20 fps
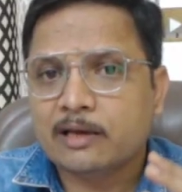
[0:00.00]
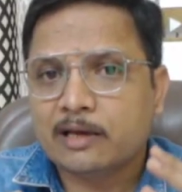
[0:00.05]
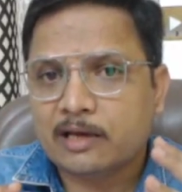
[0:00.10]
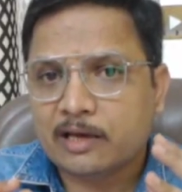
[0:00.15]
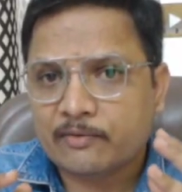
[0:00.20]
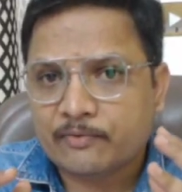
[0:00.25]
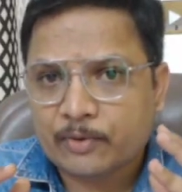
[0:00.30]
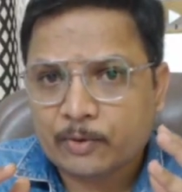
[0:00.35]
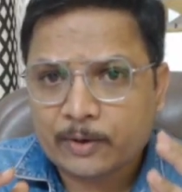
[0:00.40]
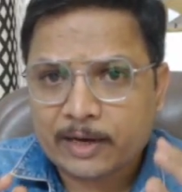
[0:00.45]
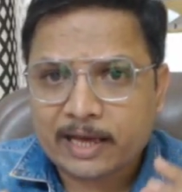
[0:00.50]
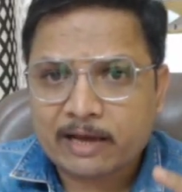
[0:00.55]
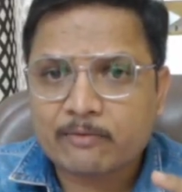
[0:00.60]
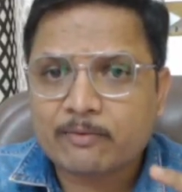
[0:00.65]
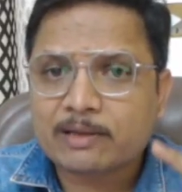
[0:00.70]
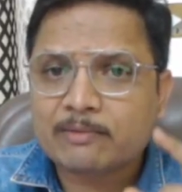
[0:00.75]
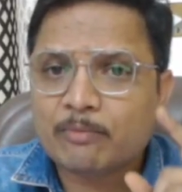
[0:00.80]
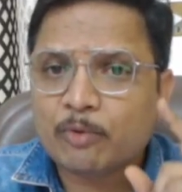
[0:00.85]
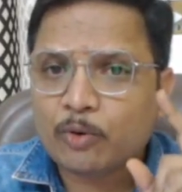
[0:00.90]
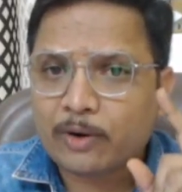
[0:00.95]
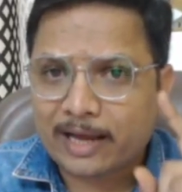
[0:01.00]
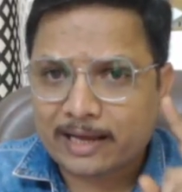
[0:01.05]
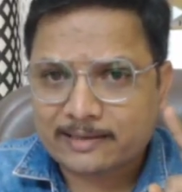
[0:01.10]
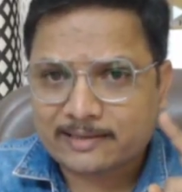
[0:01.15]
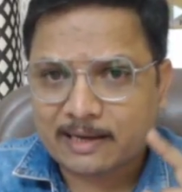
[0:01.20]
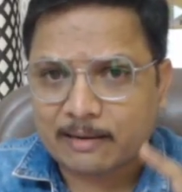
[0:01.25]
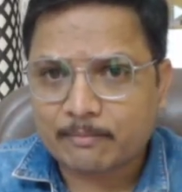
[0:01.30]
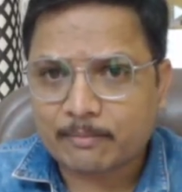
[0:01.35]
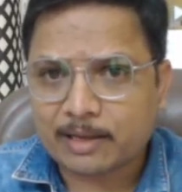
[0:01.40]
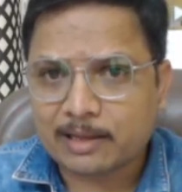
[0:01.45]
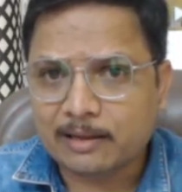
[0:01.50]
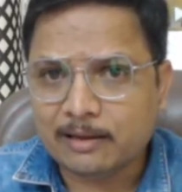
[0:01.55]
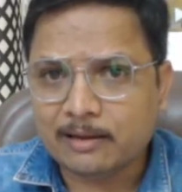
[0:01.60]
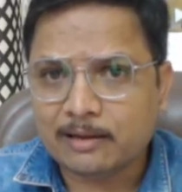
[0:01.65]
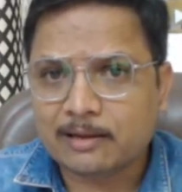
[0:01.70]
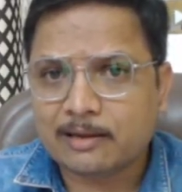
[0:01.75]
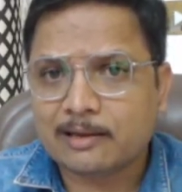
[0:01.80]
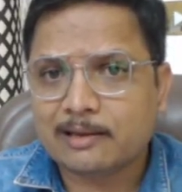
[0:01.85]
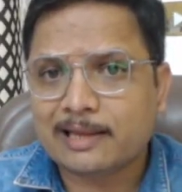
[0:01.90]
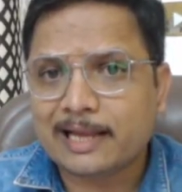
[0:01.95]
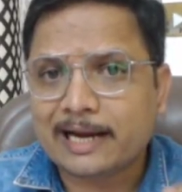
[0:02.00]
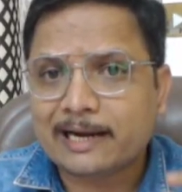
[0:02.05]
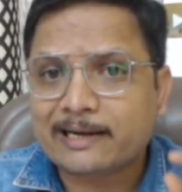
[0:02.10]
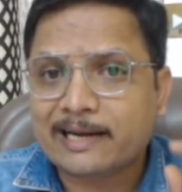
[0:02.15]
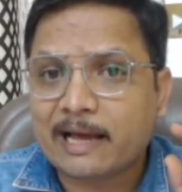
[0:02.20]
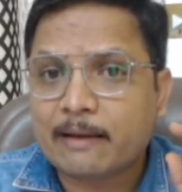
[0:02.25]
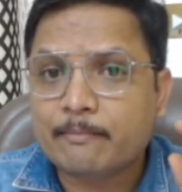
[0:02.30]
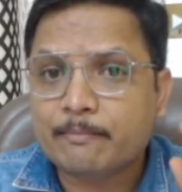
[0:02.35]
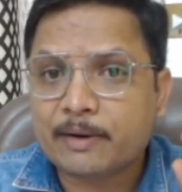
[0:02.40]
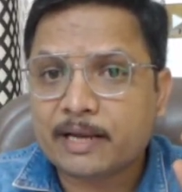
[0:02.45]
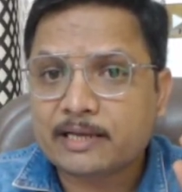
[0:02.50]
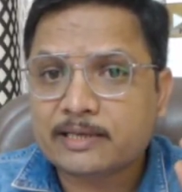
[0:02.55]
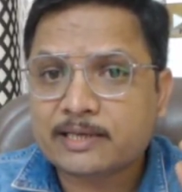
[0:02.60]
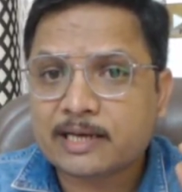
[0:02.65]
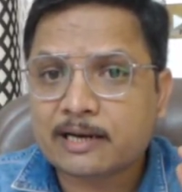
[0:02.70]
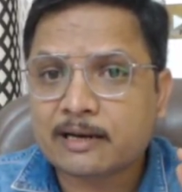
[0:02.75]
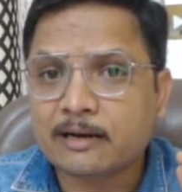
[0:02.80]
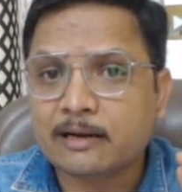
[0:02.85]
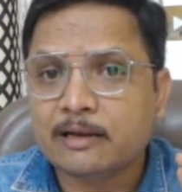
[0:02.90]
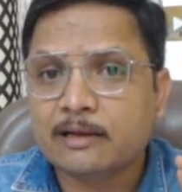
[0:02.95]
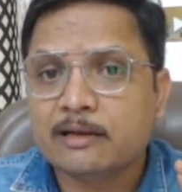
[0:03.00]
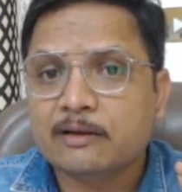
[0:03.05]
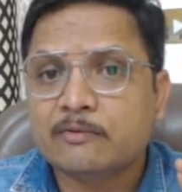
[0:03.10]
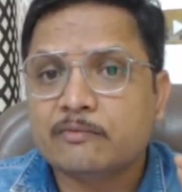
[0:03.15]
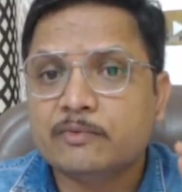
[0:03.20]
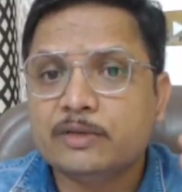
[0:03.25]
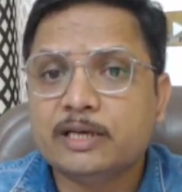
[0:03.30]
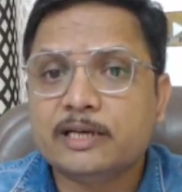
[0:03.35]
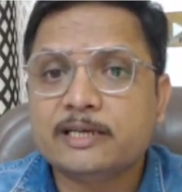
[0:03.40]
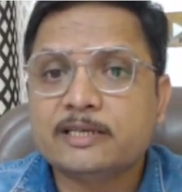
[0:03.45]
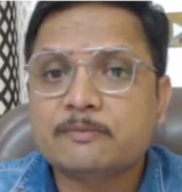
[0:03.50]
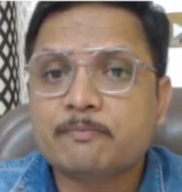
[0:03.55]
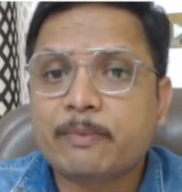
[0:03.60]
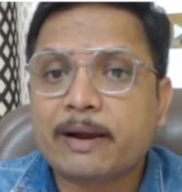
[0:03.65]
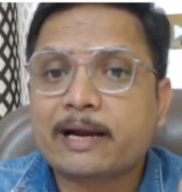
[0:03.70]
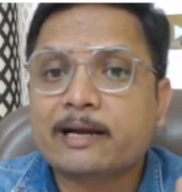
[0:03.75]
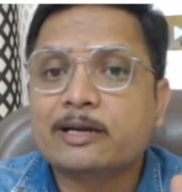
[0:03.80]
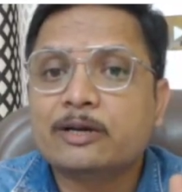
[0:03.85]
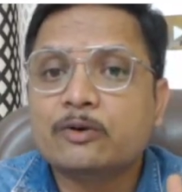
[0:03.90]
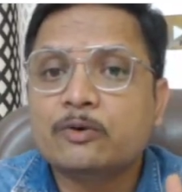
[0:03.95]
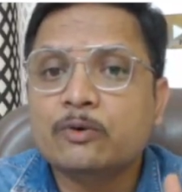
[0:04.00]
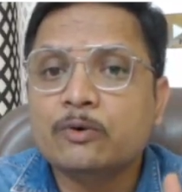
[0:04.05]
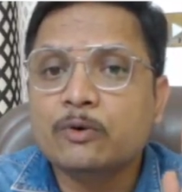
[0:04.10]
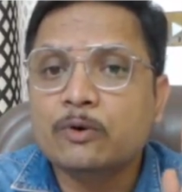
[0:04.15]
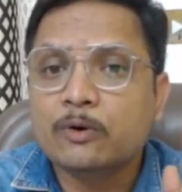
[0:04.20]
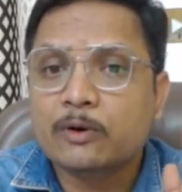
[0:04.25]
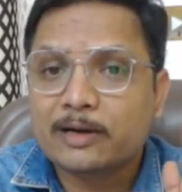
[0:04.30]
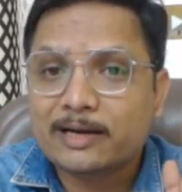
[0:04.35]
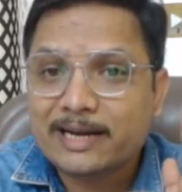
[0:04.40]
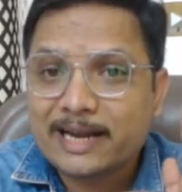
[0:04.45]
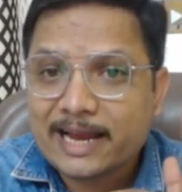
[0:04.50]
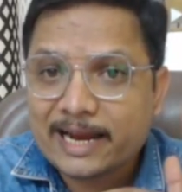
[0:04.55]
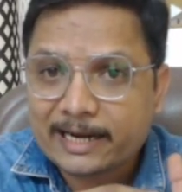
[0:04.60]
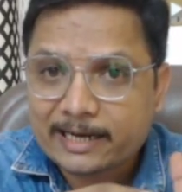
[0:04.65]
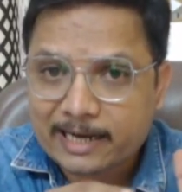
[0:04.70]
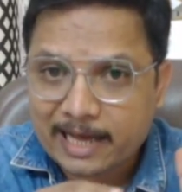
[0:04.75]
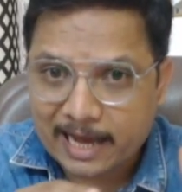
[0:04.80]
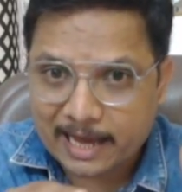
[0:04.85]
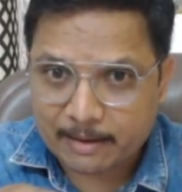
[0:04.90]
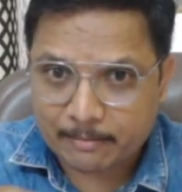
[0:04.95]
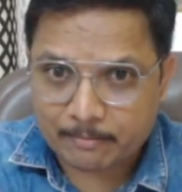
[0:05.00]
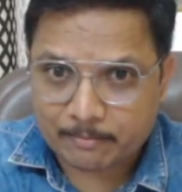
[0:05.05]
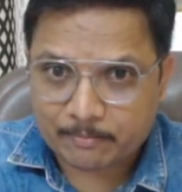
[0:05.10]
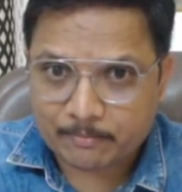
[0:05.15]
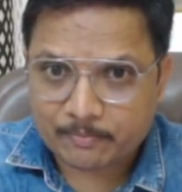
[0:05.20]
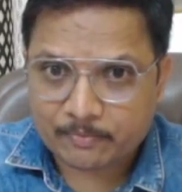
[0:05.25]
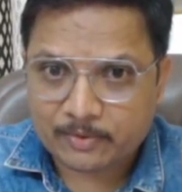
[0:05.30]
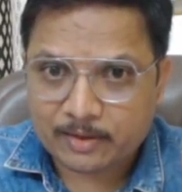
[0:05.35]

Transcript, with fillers: If you take one more example, like temperature with respect to daytime,